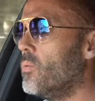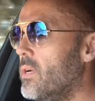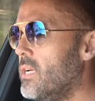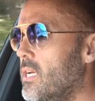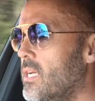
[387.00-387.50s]

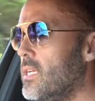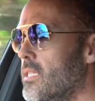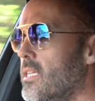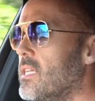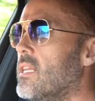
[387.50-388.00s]
we
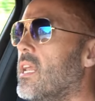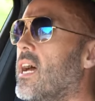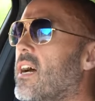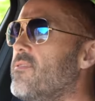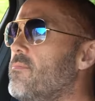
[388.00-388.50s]
didn't
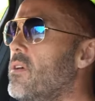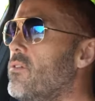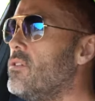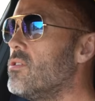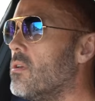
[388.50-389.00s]
have
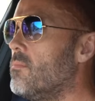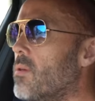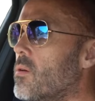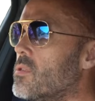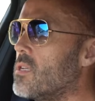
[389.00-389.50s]
mirrors on
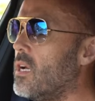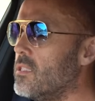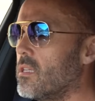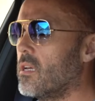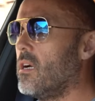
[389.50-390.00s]
both
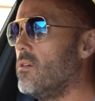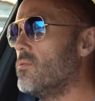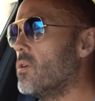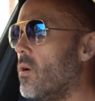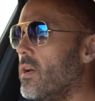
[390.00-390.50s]
sides of the car. It
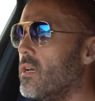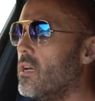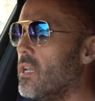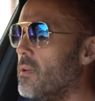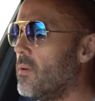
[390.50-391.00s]
was quite
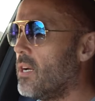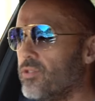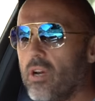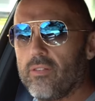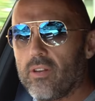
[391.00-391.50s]
early in my
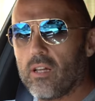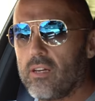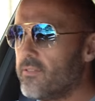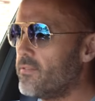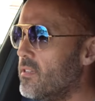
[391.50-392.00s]
driving
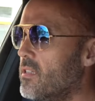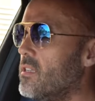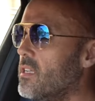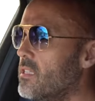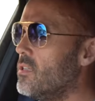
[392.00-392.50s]
life,
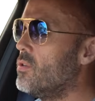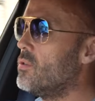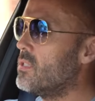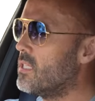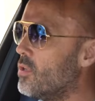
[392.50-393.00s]
and
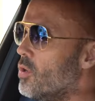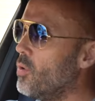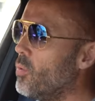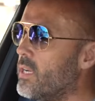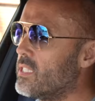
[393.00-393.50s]
didn't
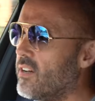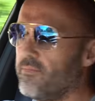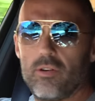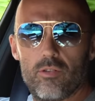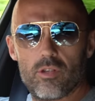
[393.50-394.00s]
always
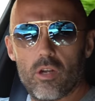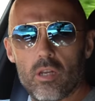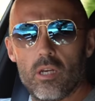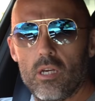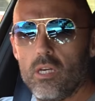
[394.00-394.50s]
have mirrors
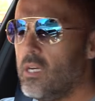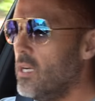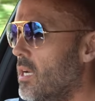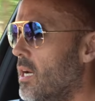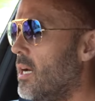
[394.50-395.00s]
on
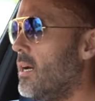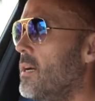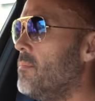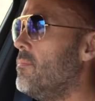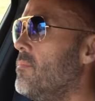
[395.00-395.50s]

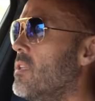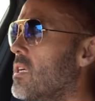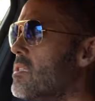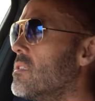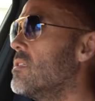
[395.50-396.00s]

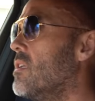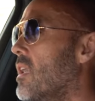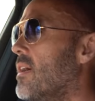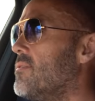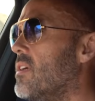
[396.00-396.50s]
this
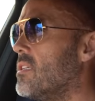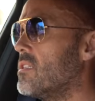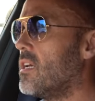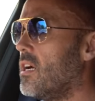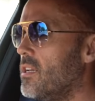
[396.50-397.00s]
left
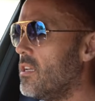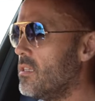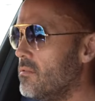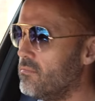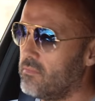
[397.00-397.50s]
hand side,
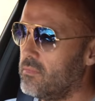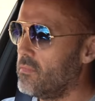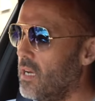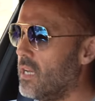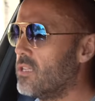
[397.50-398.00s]
and
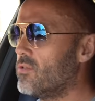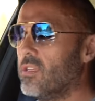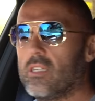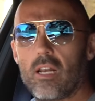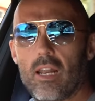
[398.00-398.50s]
I
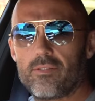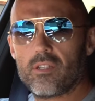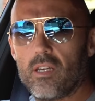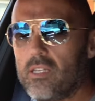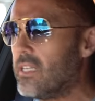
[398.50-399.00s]
literally did a left
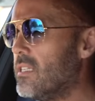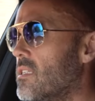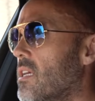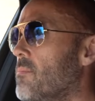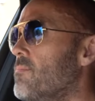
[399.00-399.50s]
turn, didn't
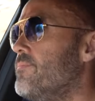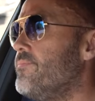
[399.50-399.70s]
see him,